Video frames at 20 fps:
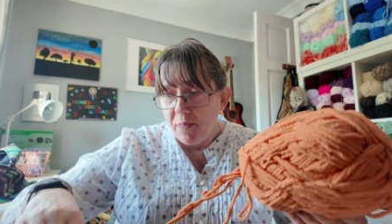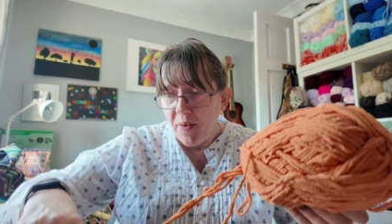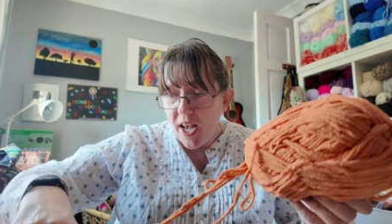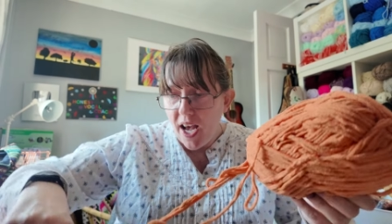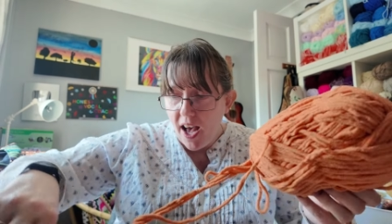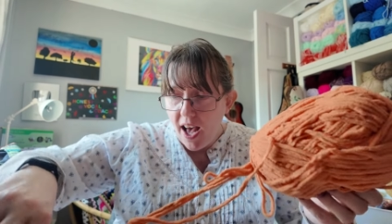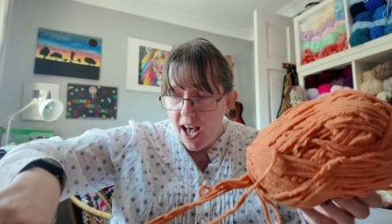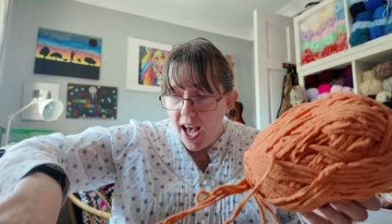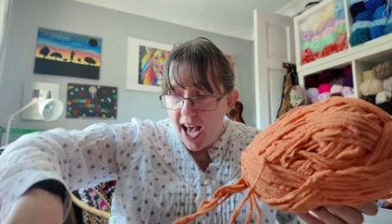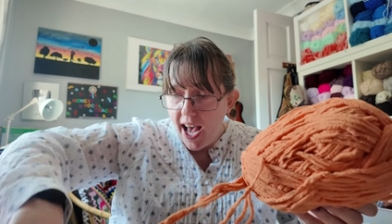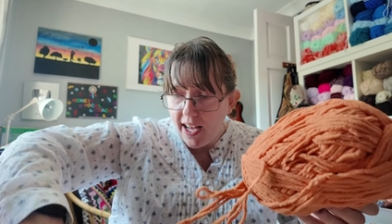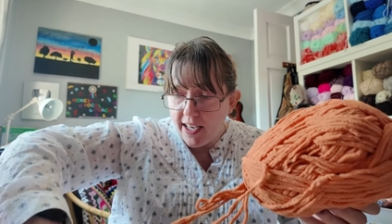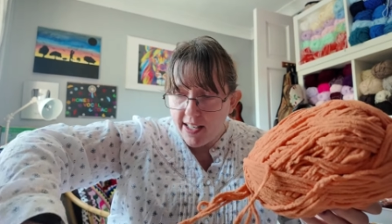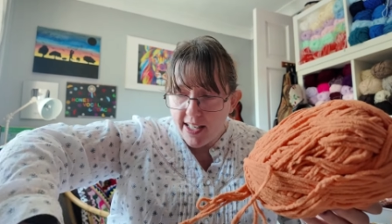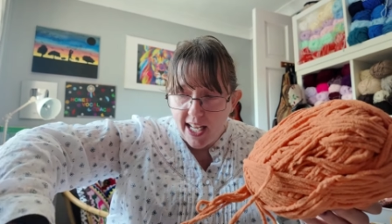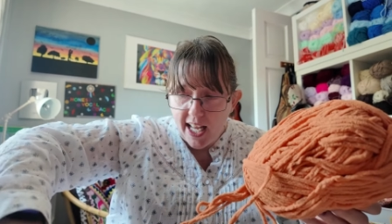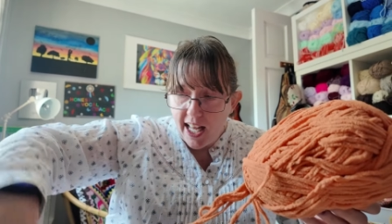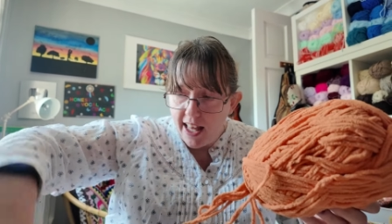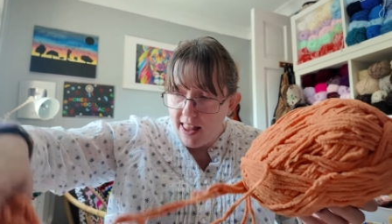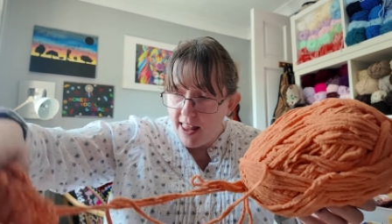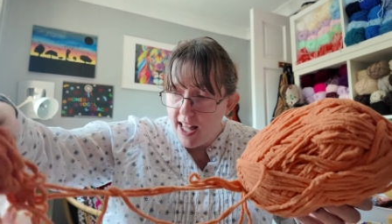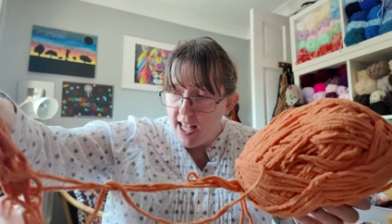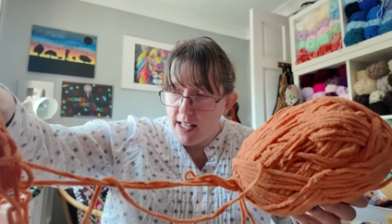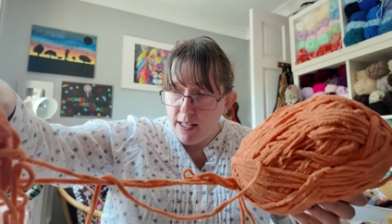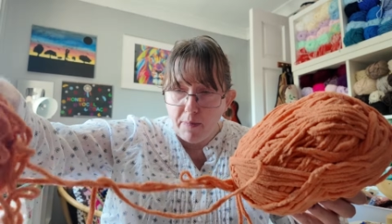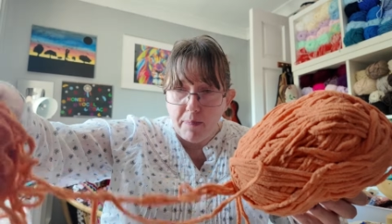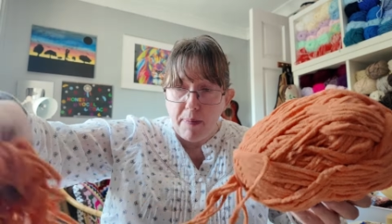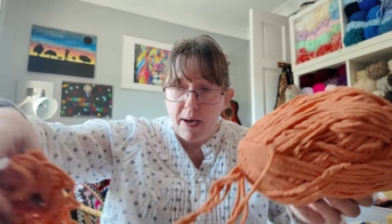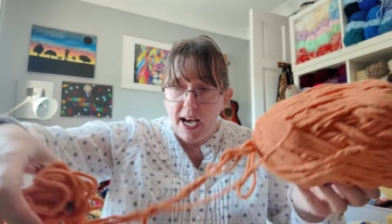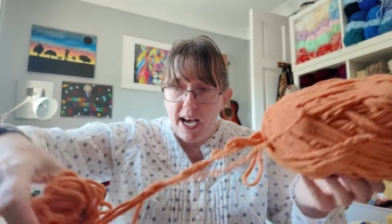And in this
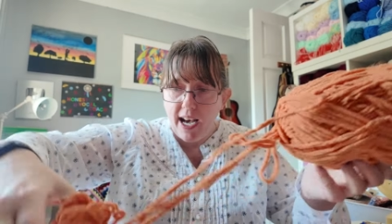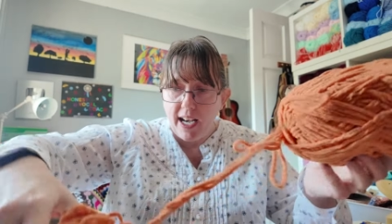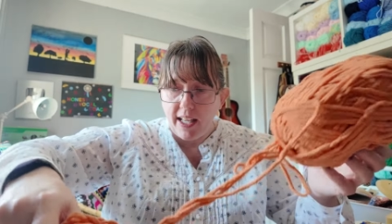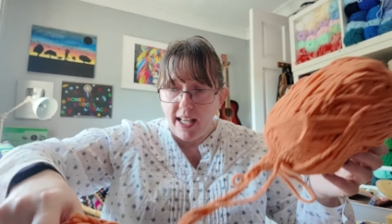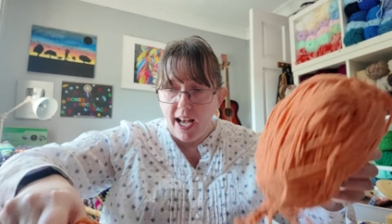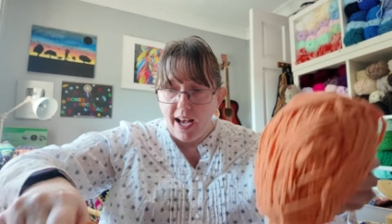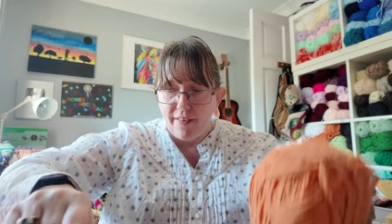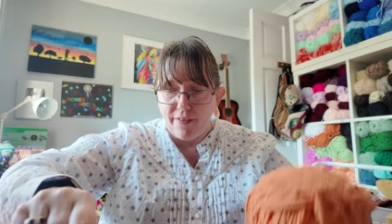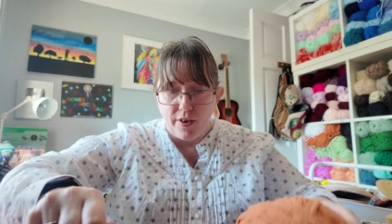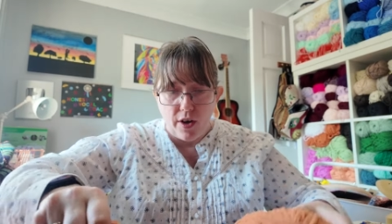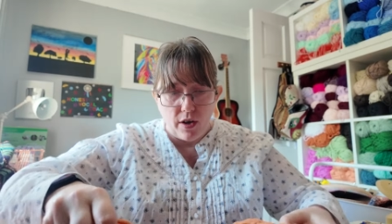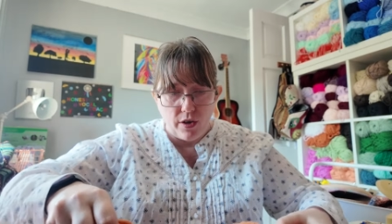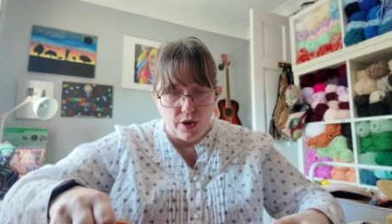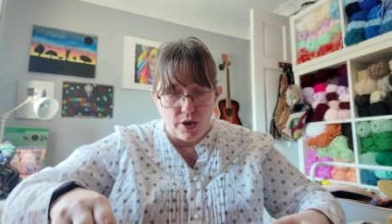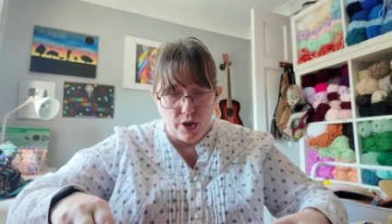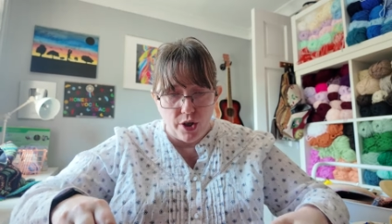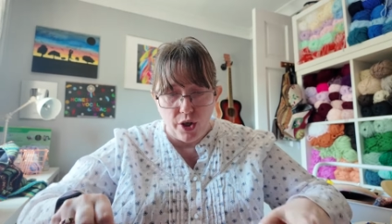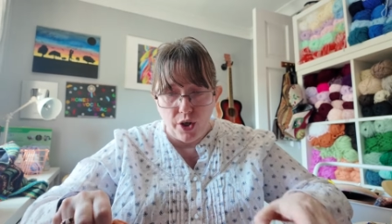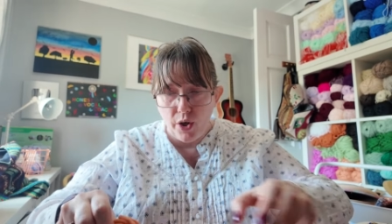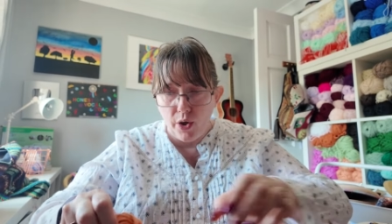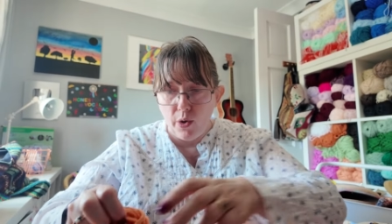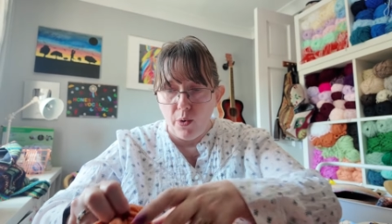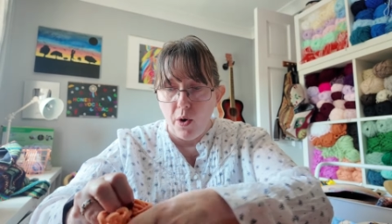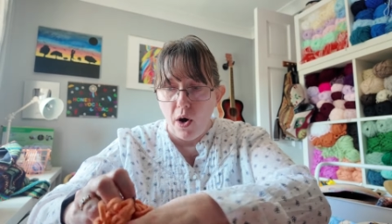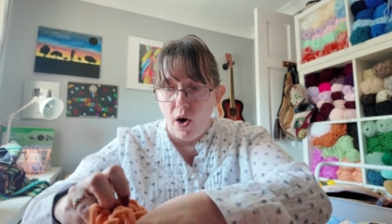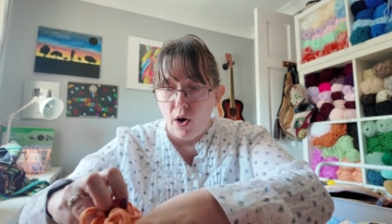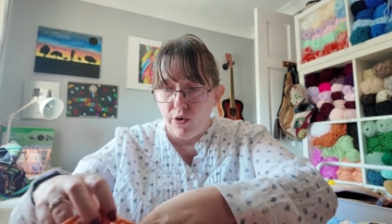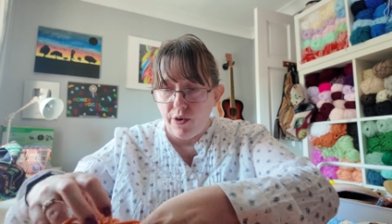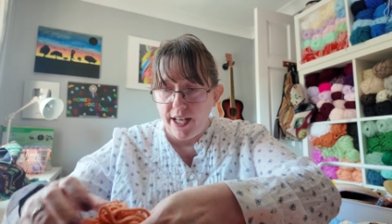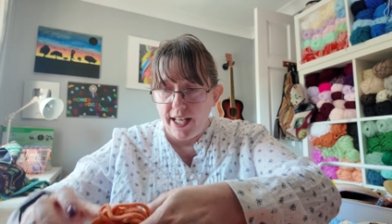bag, I've got 2
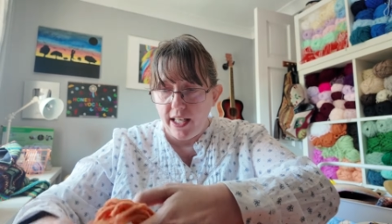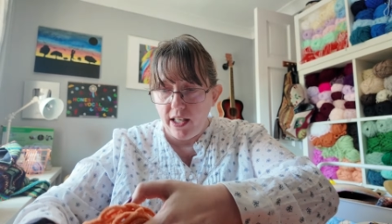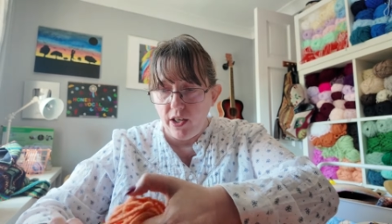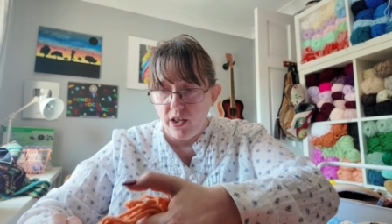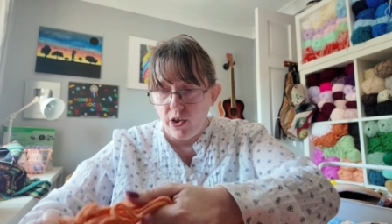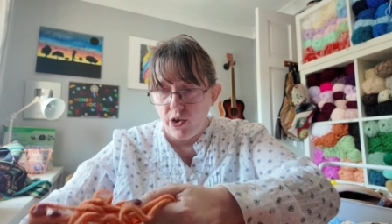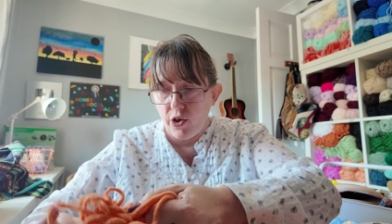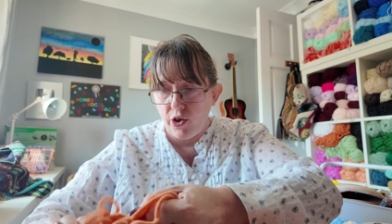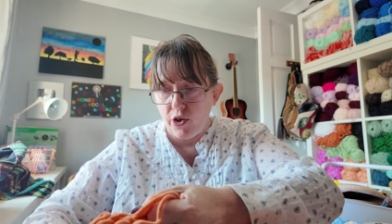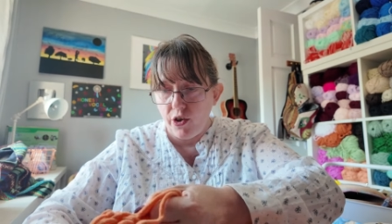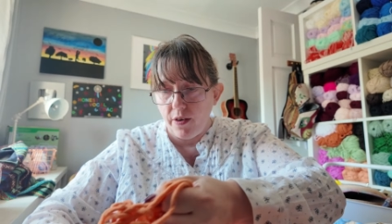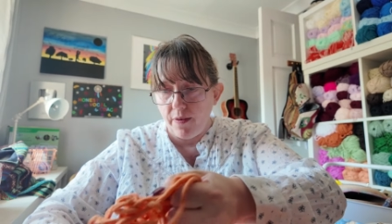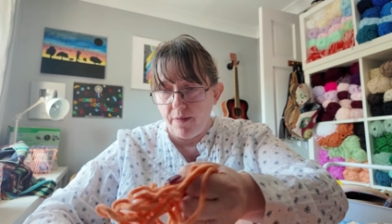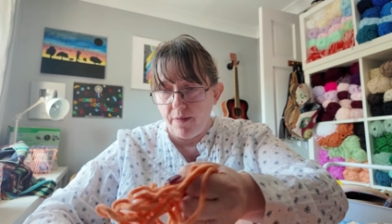orange,